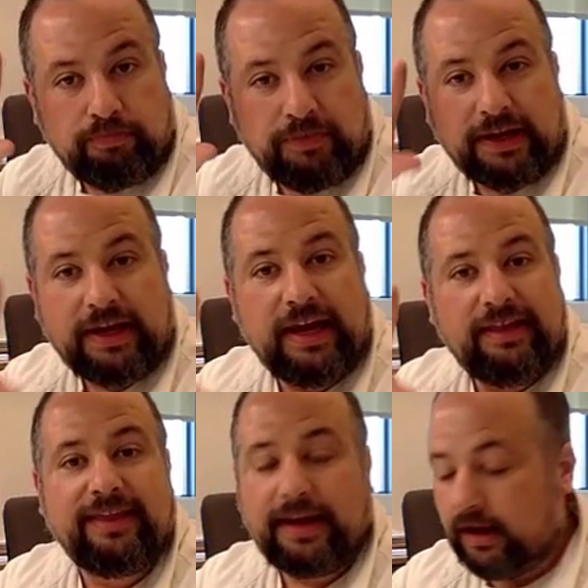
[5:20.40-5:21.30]
The key
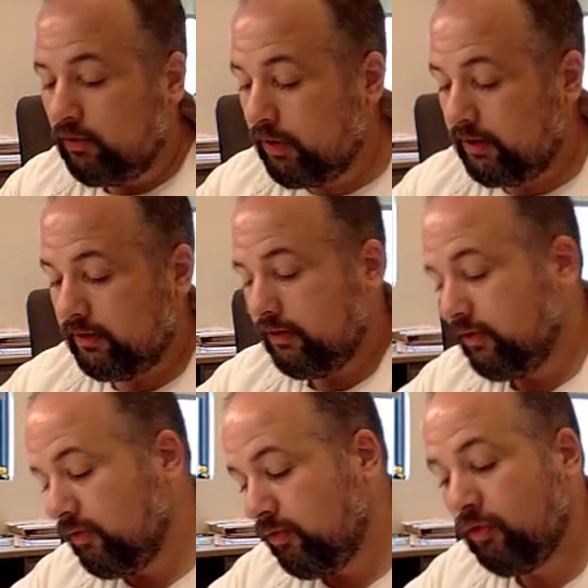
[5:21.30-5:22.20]
thing here, well,
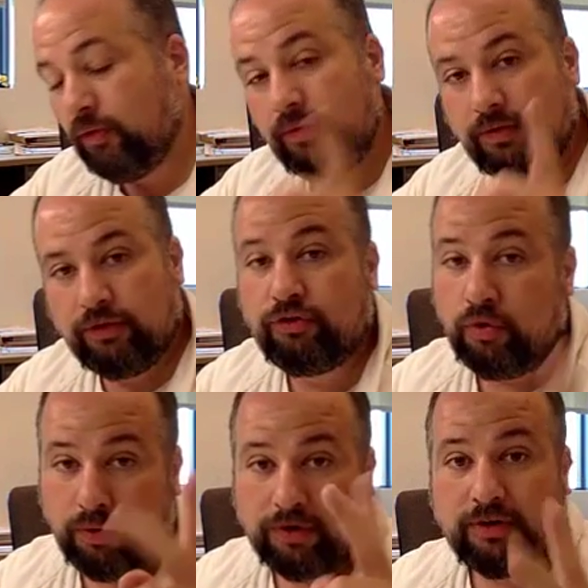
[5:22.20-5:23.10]
the
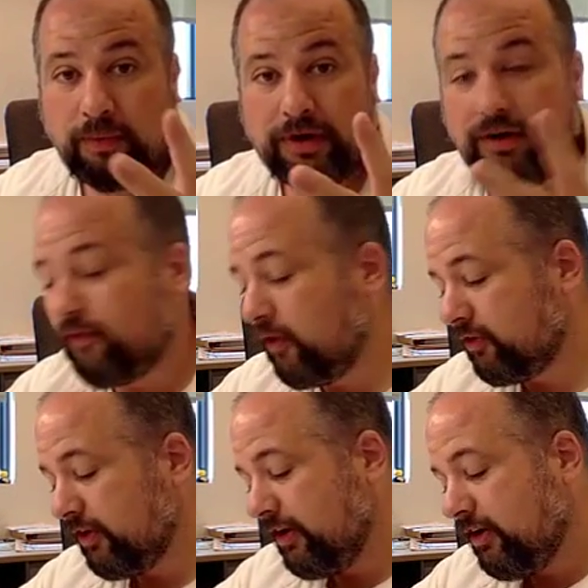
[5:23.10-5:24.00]
two words I want you to
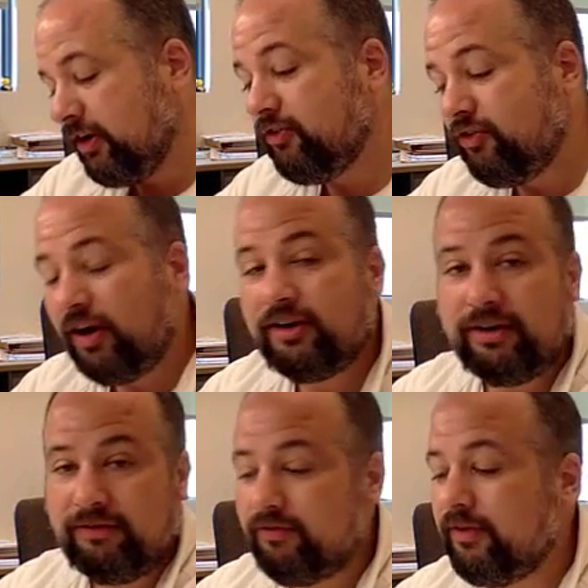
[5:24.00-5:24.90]
focus on,
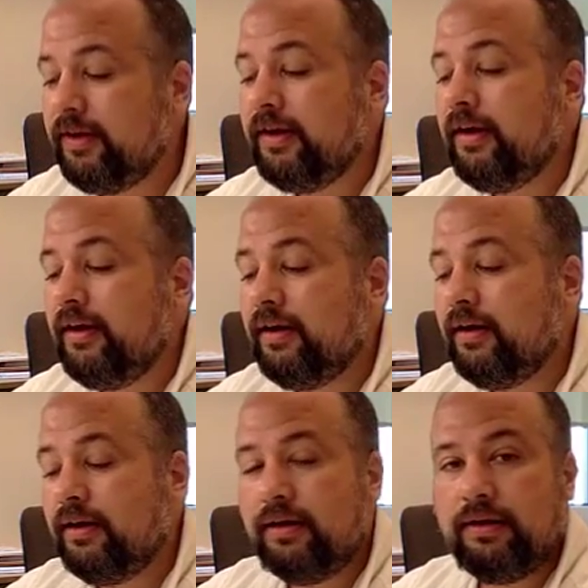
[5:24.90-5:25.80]
conjunctive.
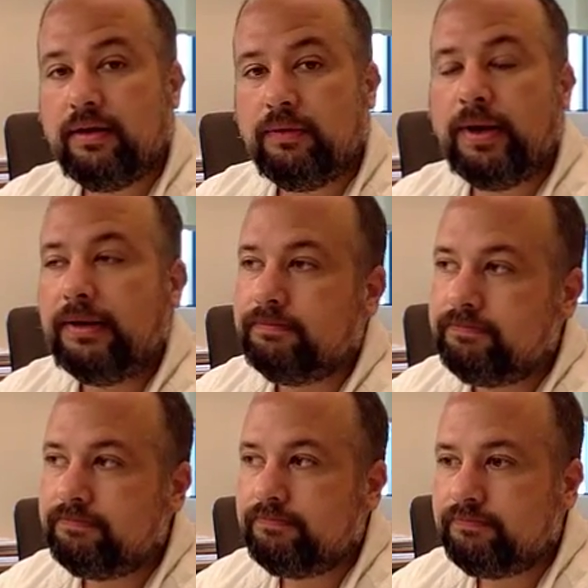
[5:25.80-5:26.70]
Wait,
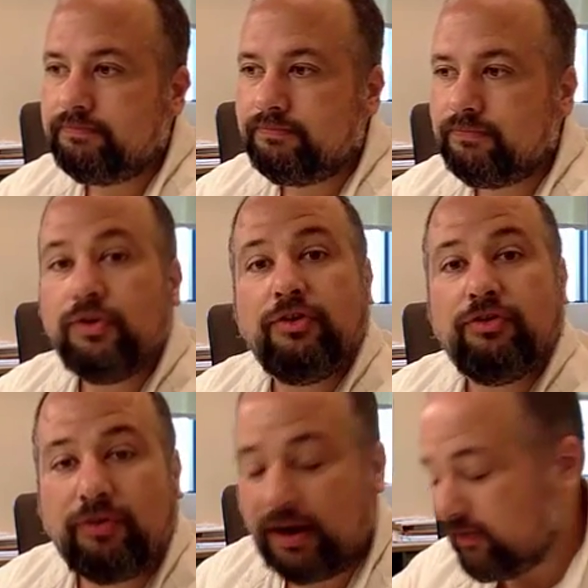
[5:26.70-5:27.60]

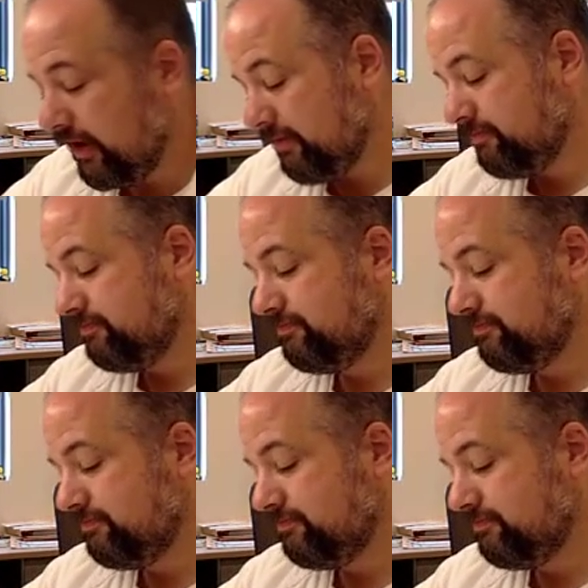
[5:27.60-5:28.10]
scratch that.